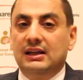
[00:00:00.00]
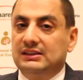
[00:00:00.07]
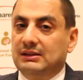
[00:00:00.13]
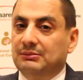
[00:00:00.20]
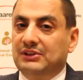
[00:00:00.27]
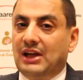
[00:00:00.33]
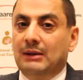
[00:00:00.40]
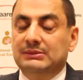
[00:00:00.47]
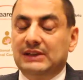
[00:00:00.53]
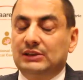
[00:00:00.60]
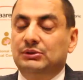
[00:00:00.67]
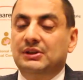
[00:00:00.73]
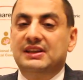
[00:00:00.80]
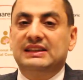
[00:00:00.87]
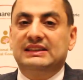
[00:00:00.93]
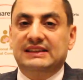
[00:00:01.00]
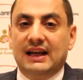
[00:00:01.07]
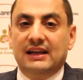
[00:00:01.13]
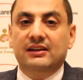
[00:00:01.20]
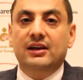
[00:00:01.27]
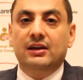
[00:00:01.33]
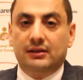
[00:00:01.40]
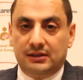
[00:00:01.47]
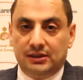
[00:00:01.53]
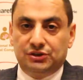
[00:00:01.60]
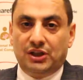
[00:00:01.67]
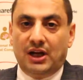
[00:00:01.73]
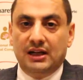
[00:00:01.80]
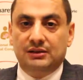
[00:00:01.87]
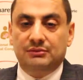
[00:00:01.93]
Sometimes actually this can hurt the
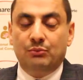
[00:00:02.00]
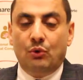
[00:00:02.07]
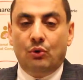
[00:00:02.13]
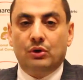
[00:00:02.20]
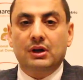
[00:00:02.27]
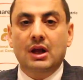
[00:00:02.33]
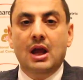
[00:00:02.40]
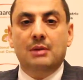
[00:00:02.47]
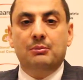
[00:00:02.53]
child more,